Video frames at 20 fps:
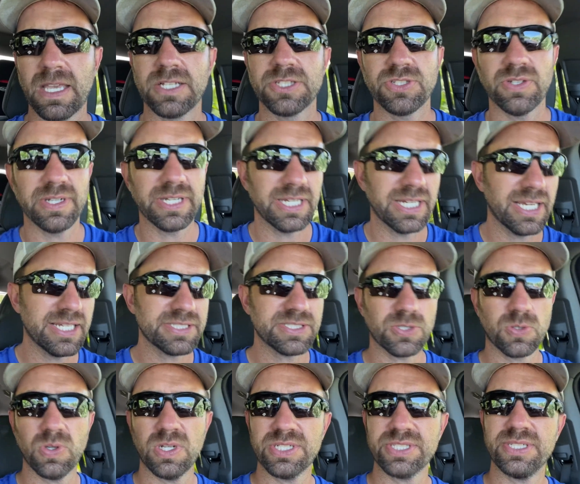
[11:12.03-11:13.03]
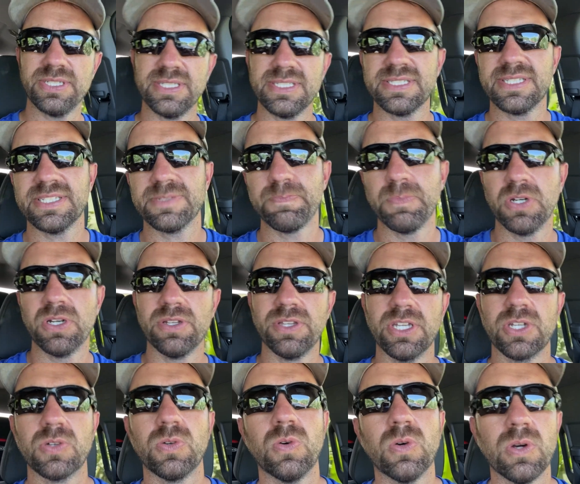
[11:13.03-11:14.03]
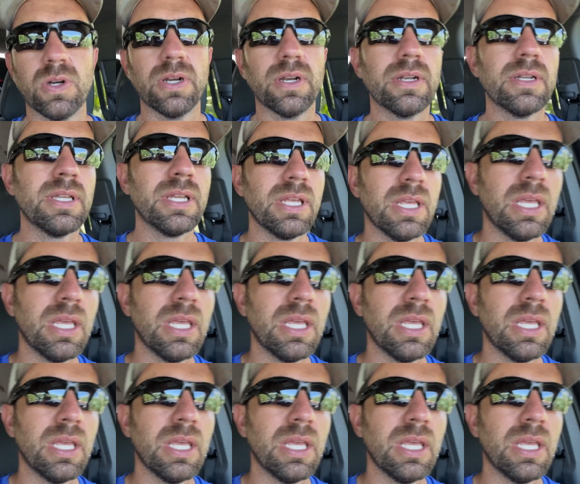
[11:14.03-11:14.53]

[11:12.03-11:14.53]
So I'll get asked the question, does this burn the corn?